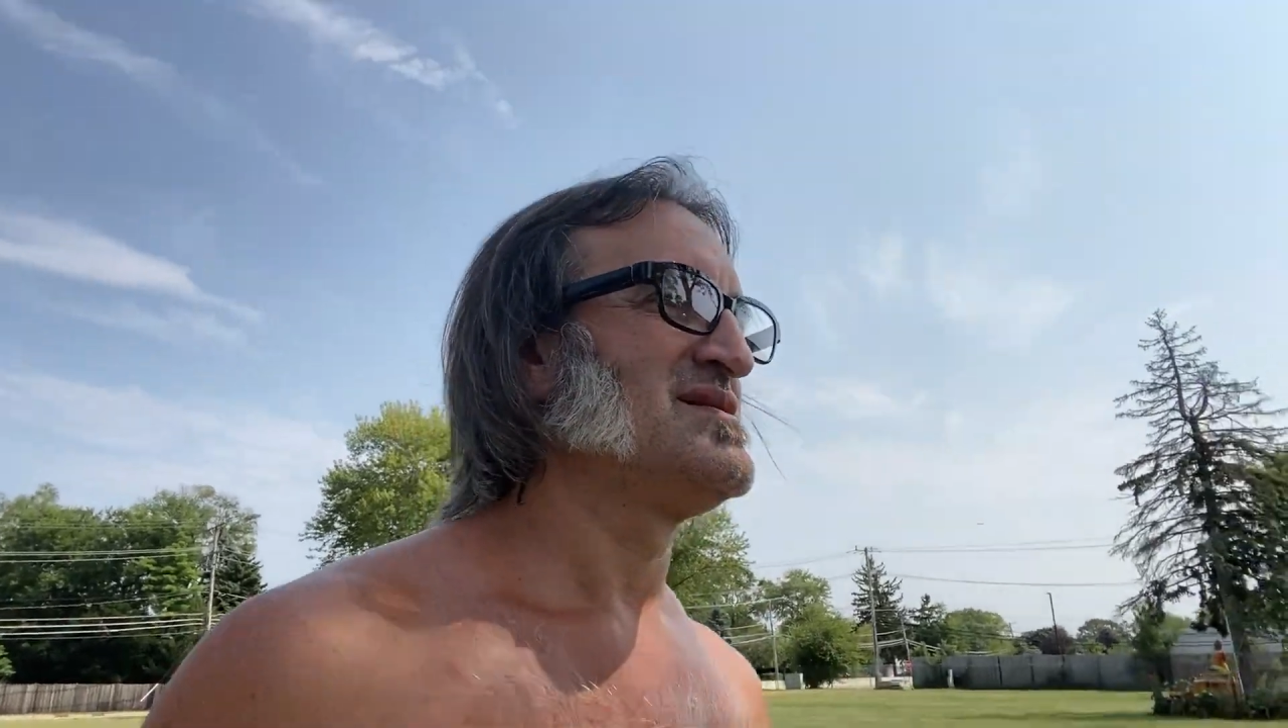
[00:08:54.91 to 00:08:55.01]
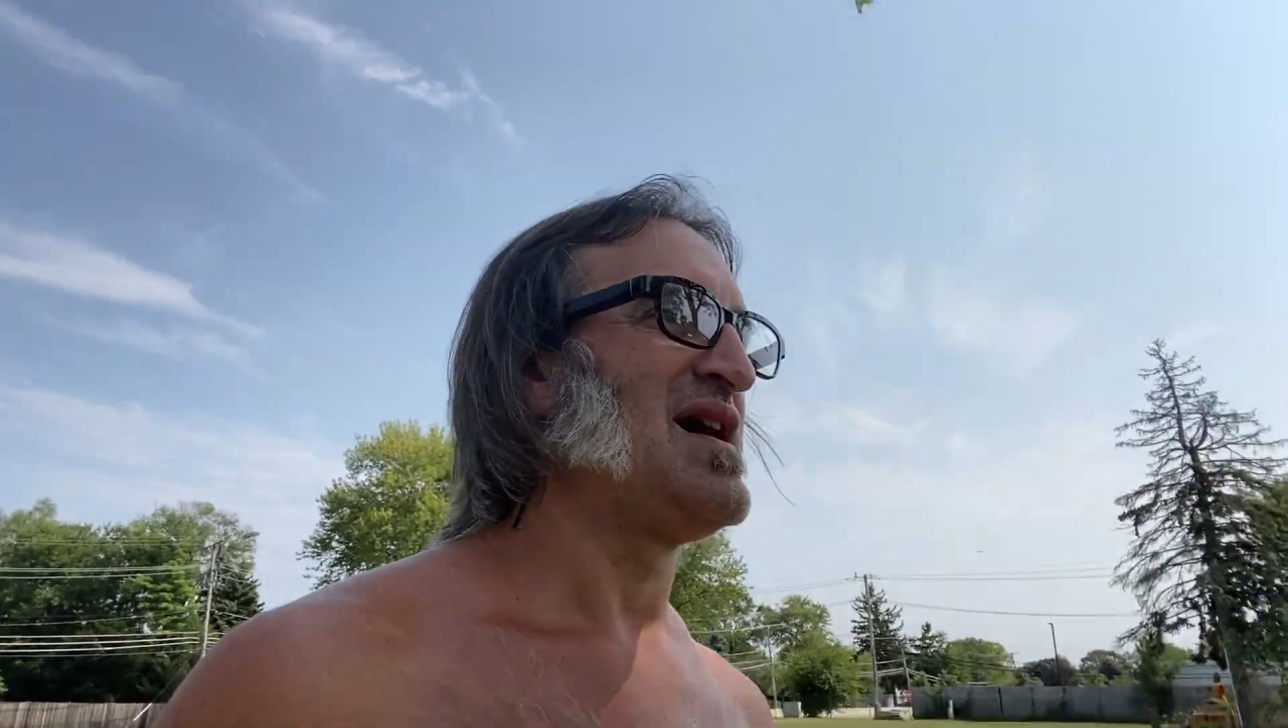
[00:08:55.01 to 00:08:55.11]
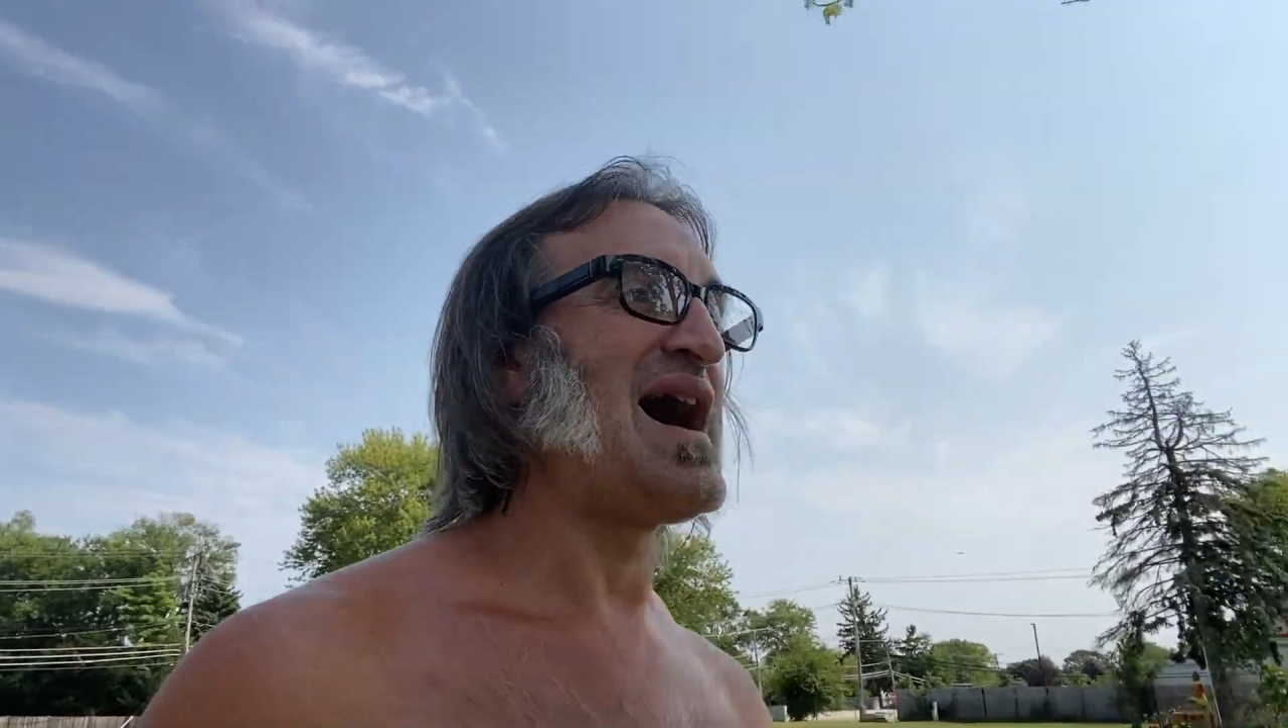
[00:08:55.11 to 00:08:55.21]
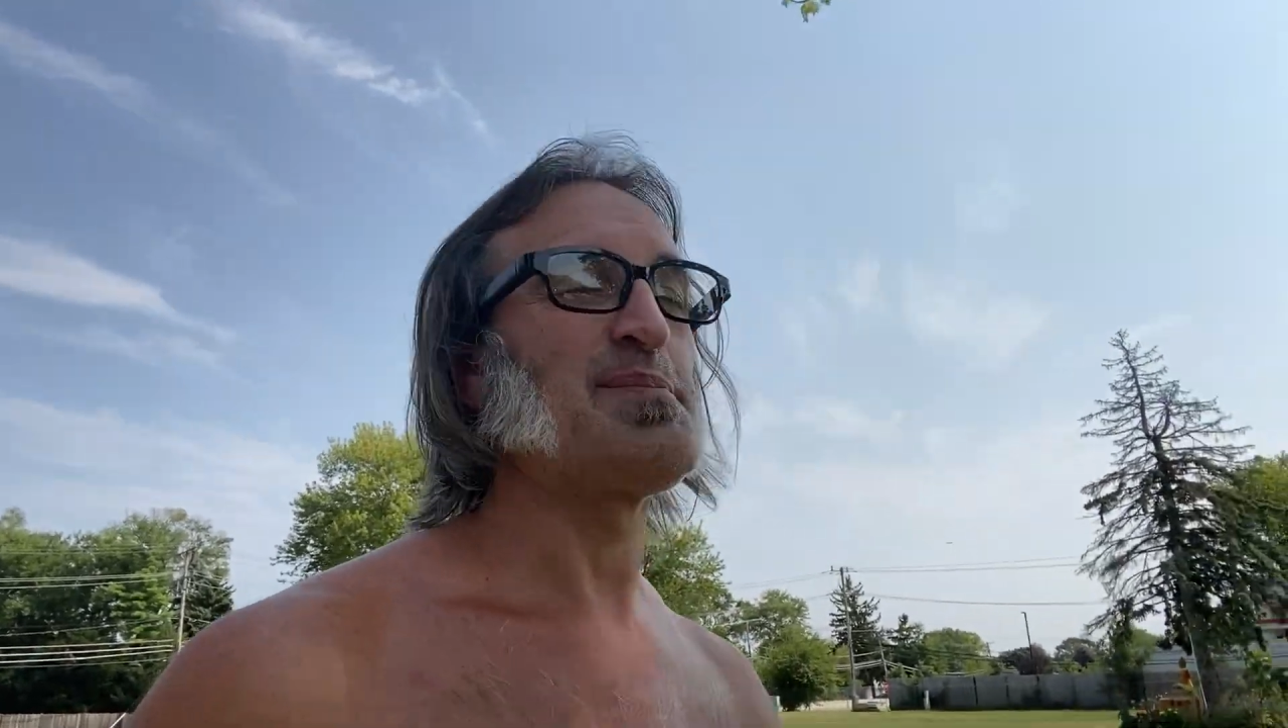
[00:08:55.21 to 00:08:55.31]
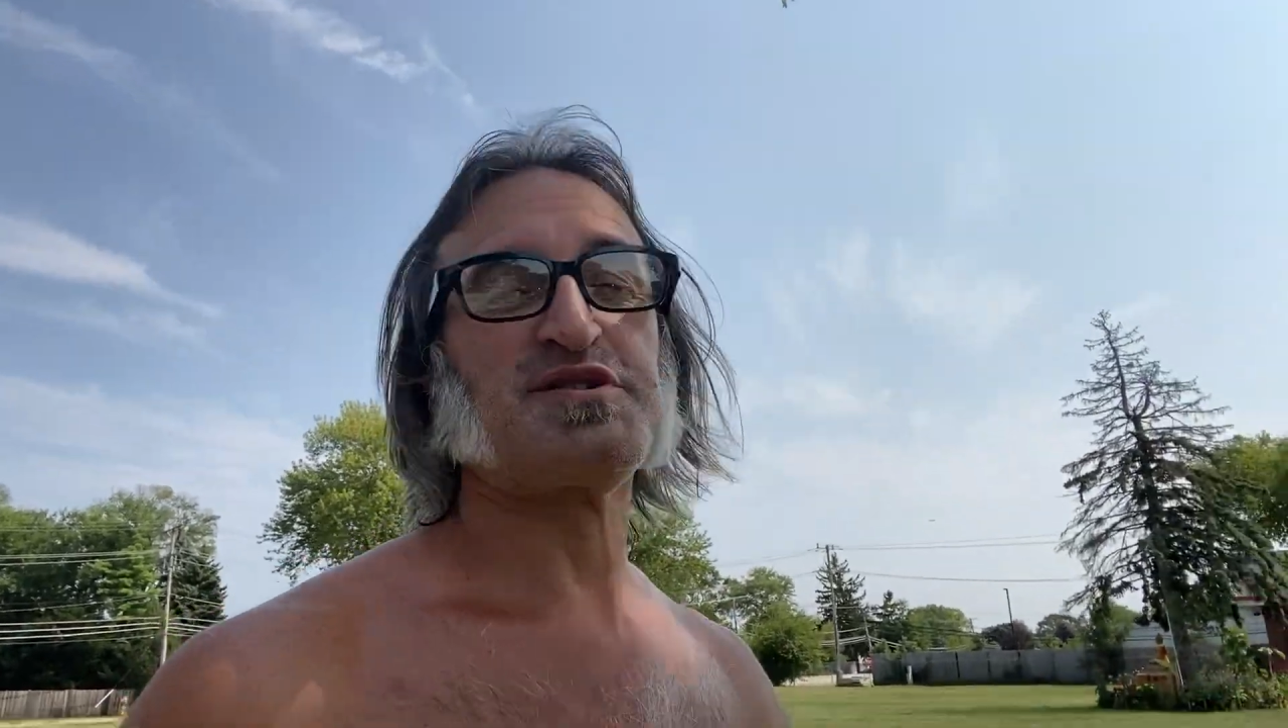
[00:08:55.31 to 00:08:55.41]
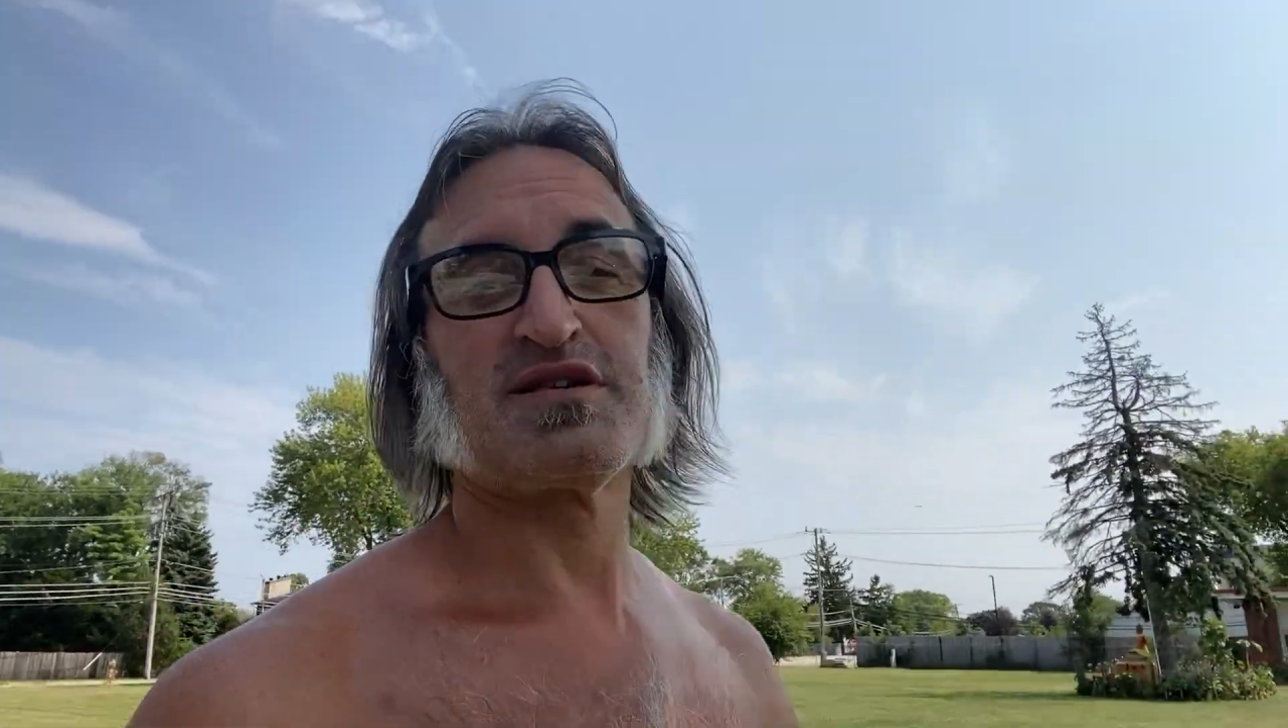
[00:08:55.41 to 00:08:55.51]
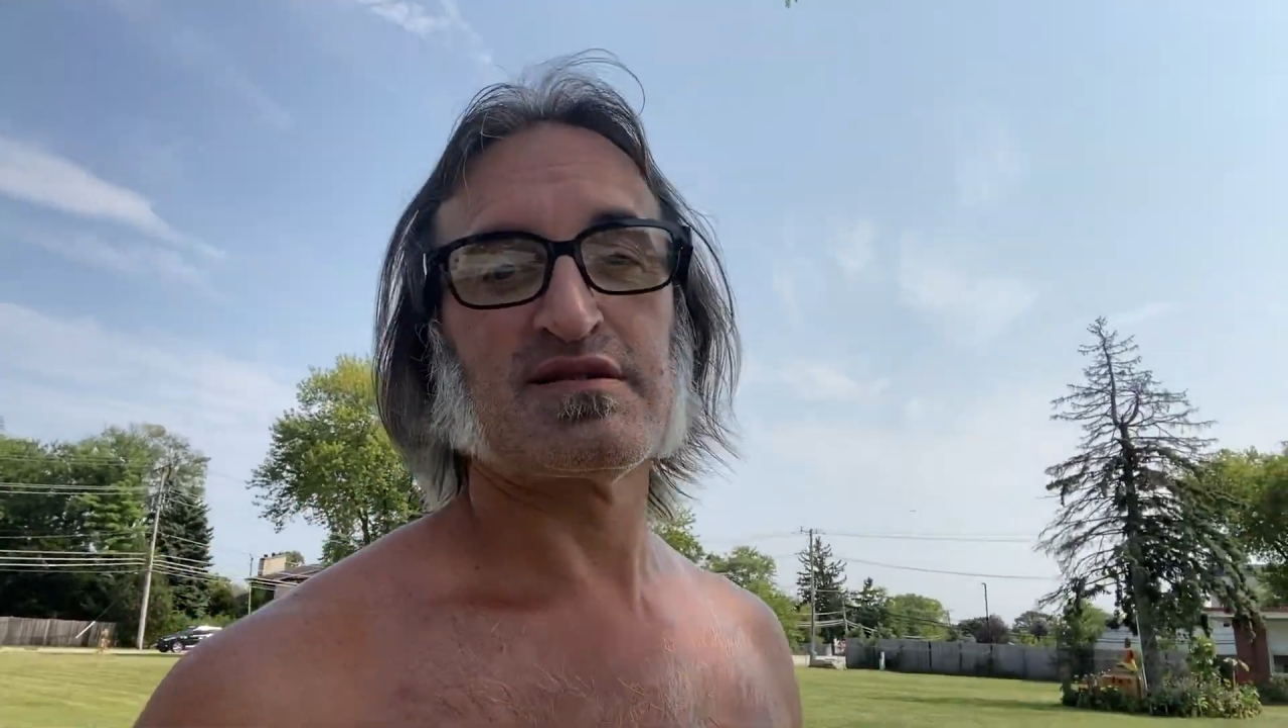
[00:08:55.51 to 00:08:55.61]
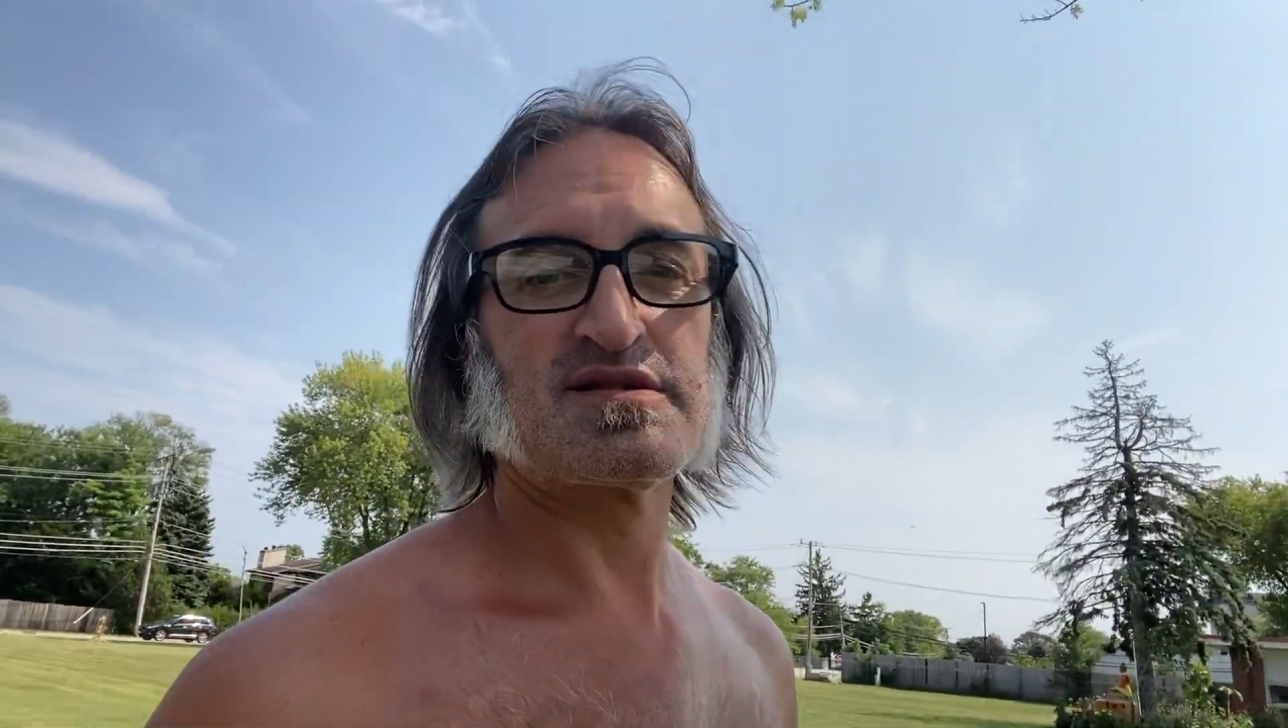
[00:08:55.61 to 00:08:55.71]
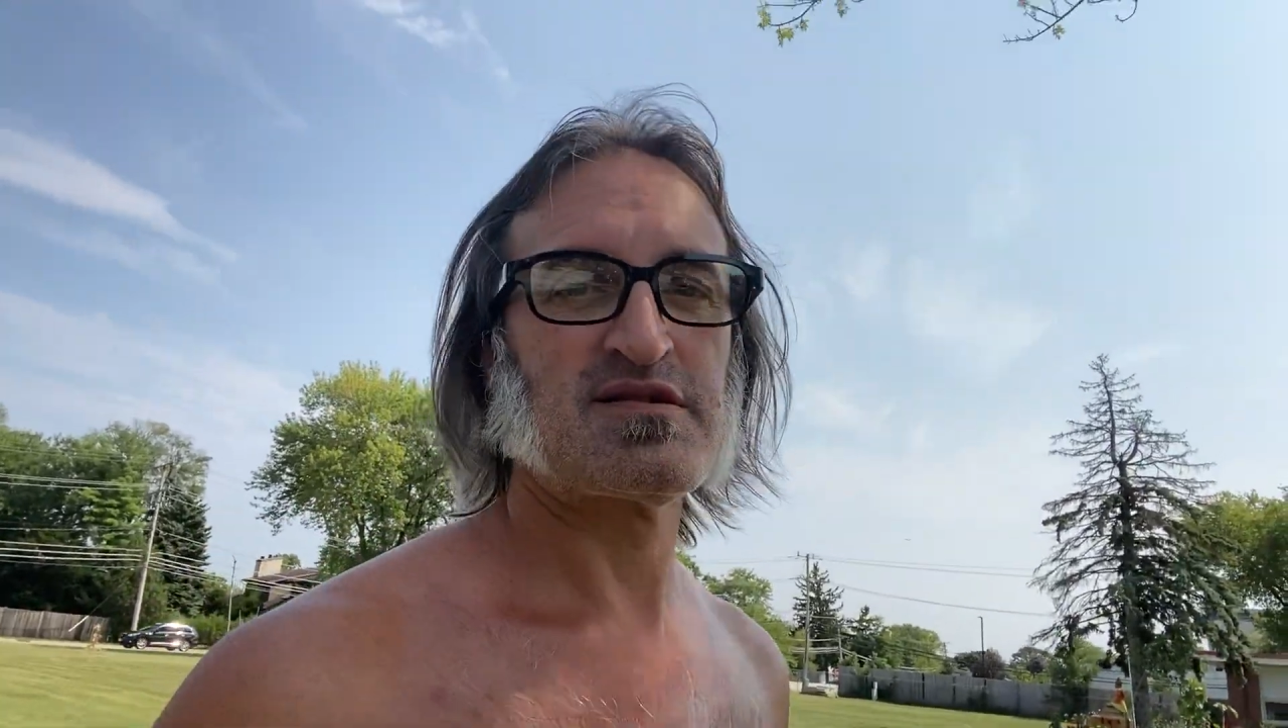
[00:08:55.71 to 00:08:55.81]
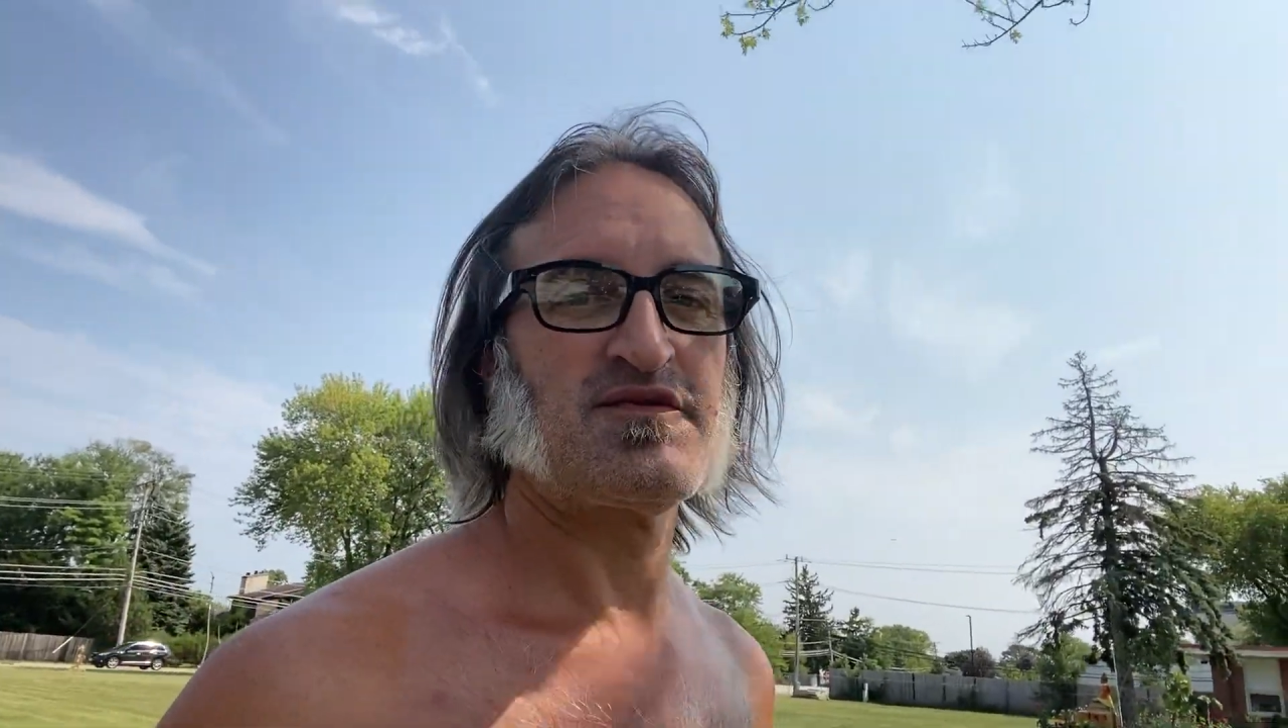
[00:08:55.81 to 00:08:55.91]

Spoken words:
options